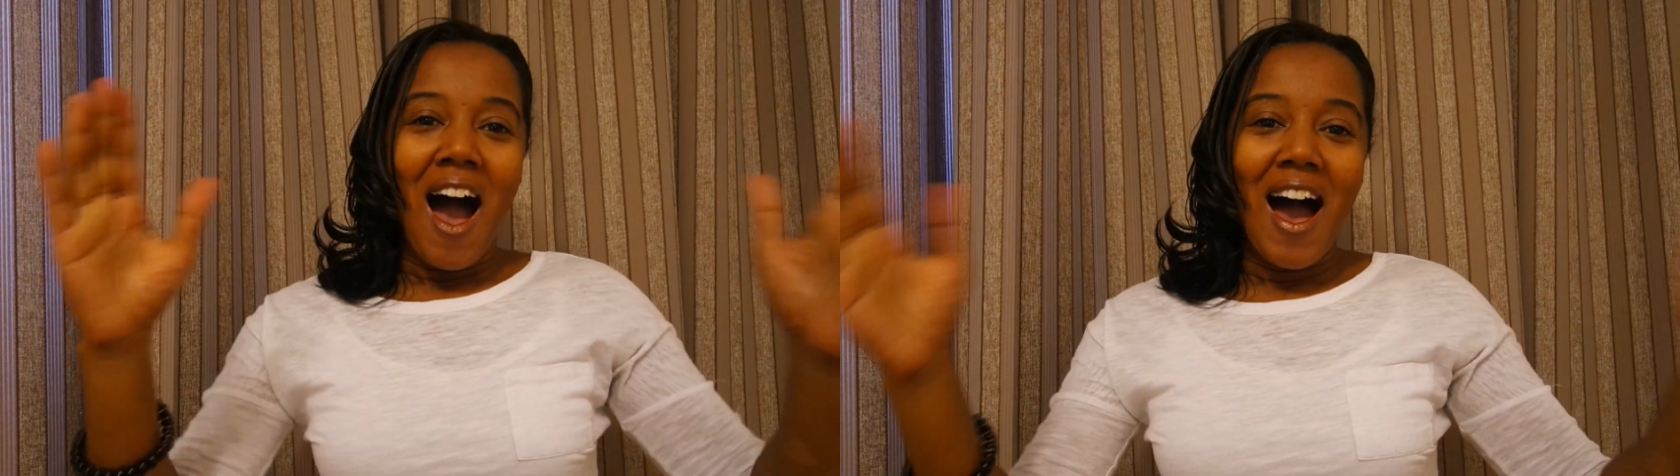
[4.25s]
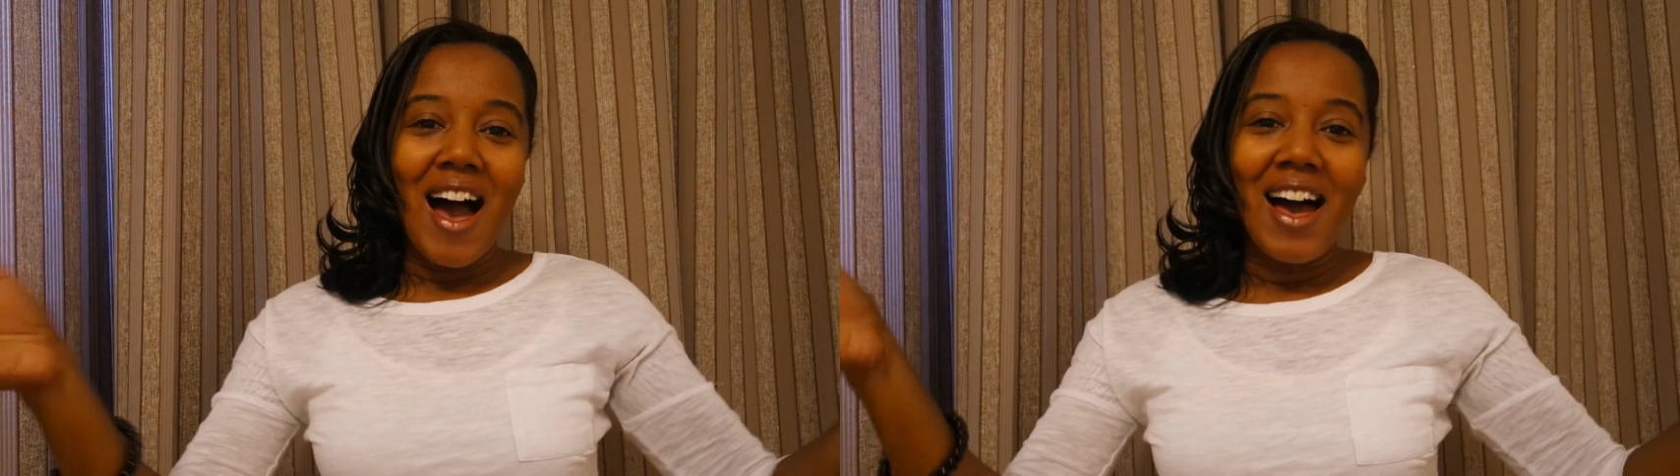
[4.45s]

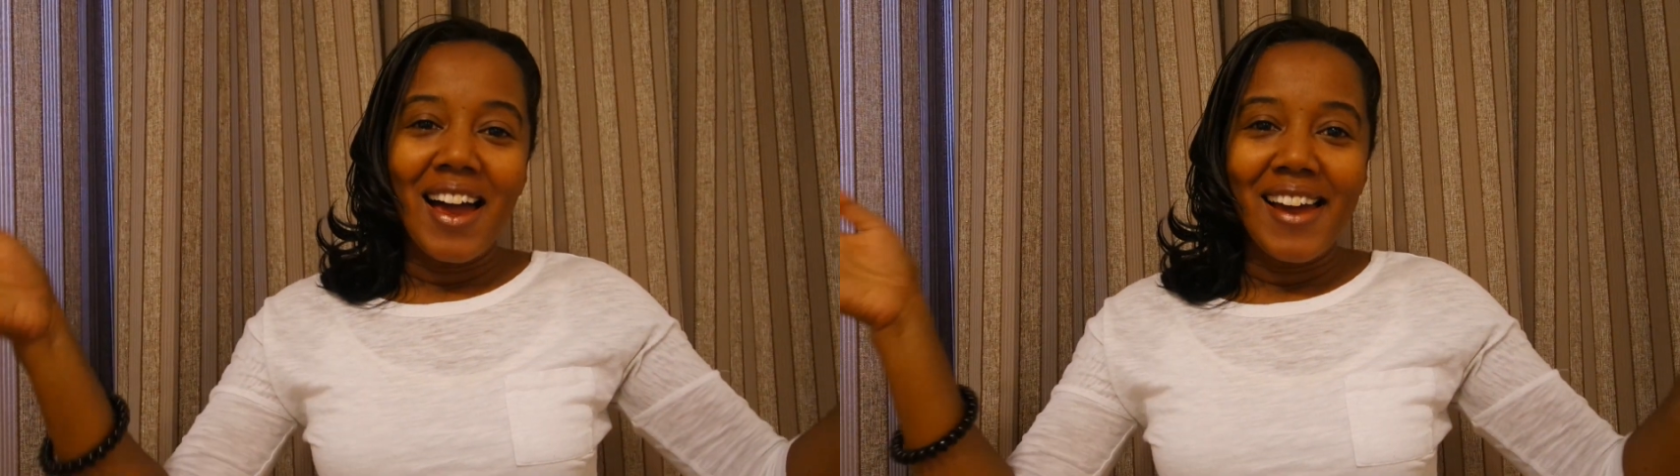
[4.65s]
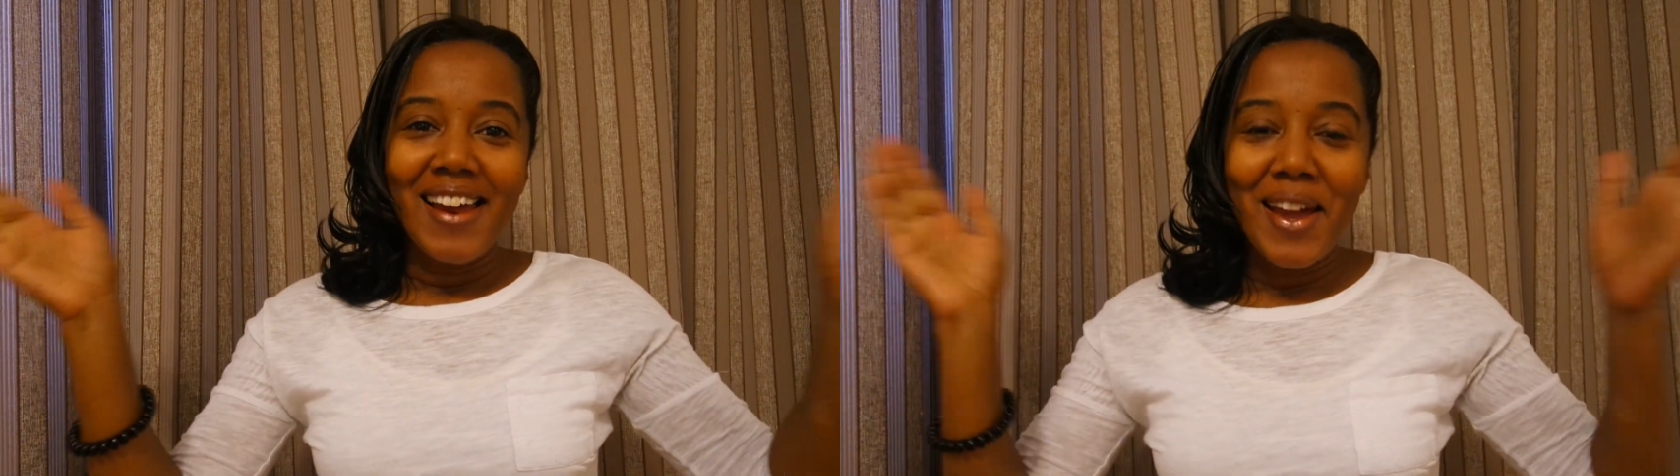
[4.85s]

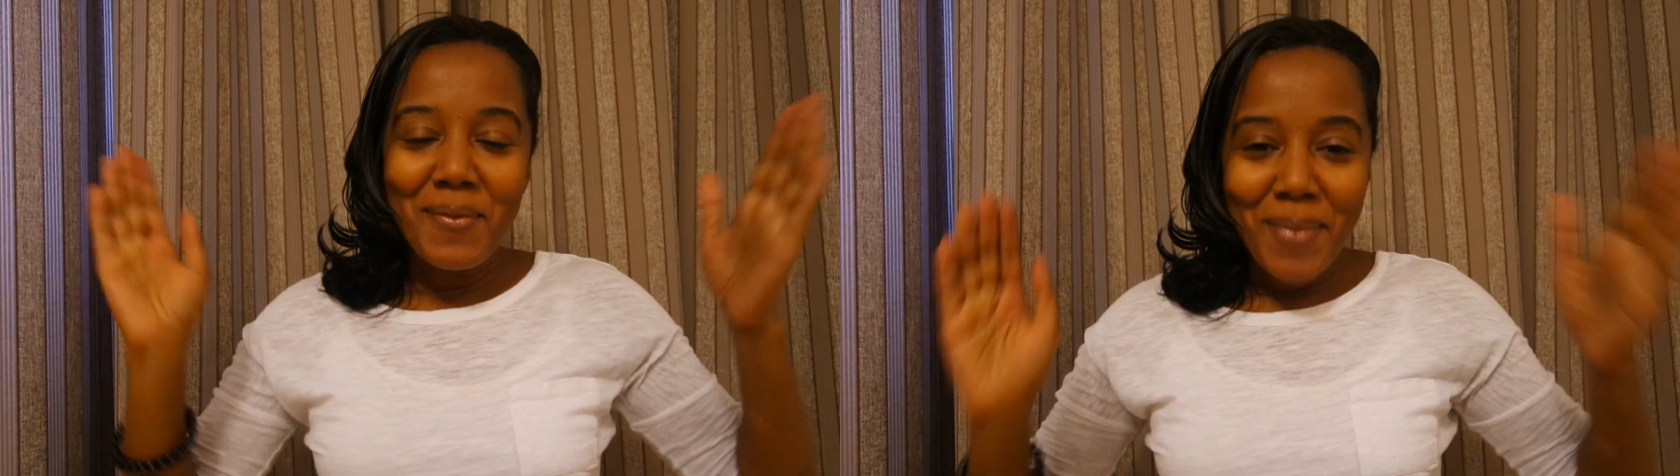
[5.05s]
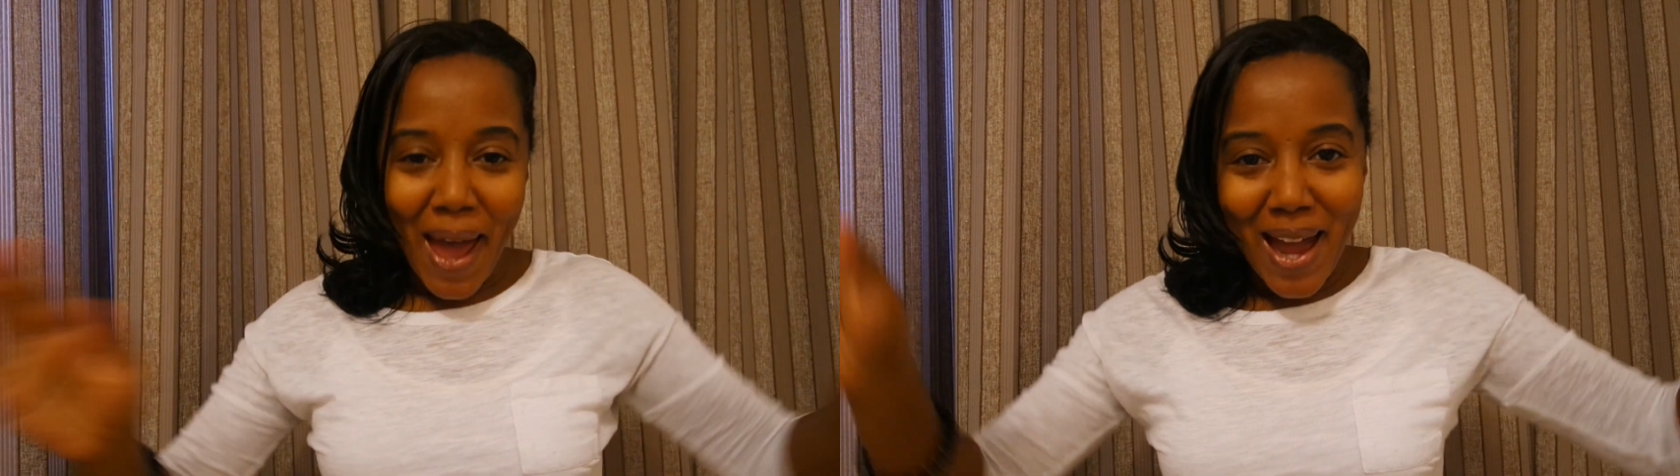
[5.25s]
I
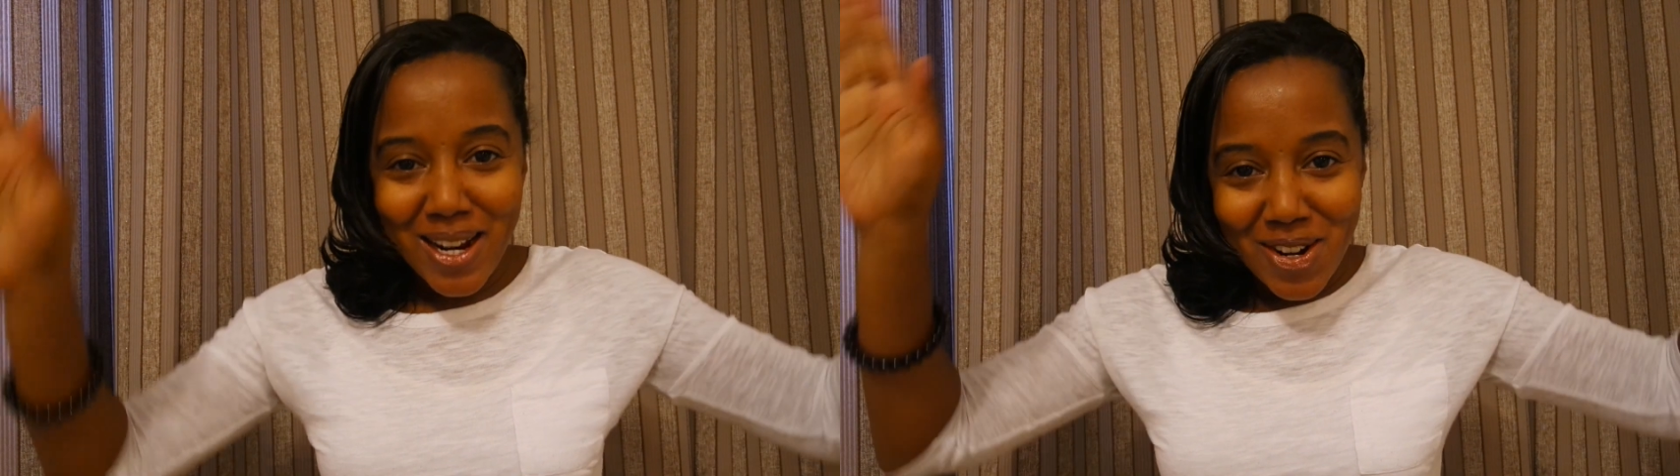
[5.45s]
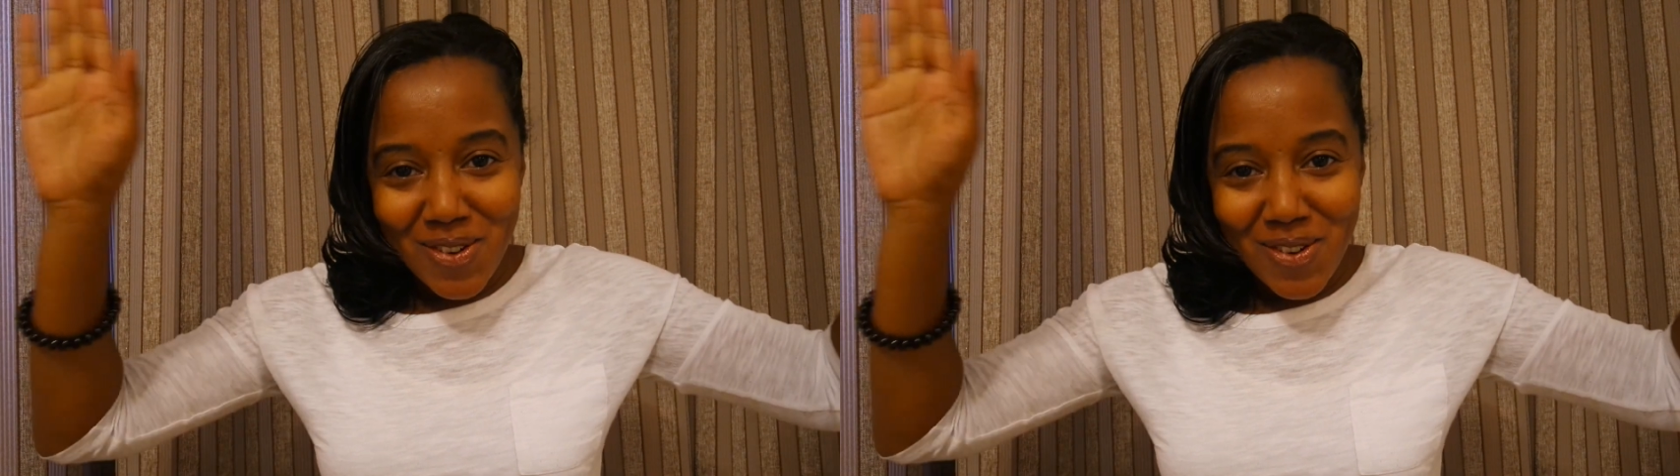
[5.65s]
am back